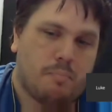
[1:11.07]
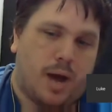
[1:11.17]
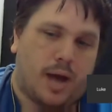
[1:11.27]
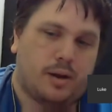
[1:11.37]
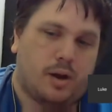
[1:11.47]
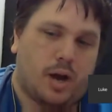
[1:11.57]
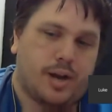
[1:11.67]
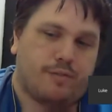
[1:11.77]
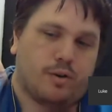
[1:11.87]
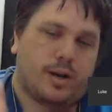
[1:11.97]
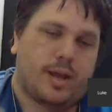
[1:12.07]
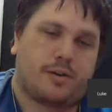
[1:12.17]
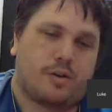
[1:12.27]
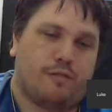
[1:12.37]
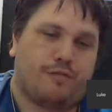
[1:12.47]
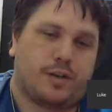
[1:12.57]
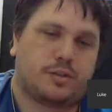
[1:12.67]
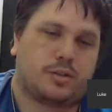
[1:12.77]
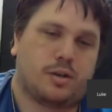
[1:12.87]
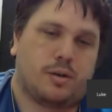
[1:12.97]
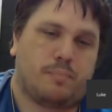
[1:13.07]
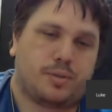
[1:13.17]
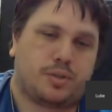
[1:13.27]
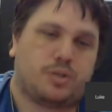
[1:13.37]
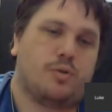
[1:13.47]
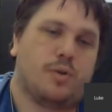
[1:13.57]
but I never really had confidence to pursue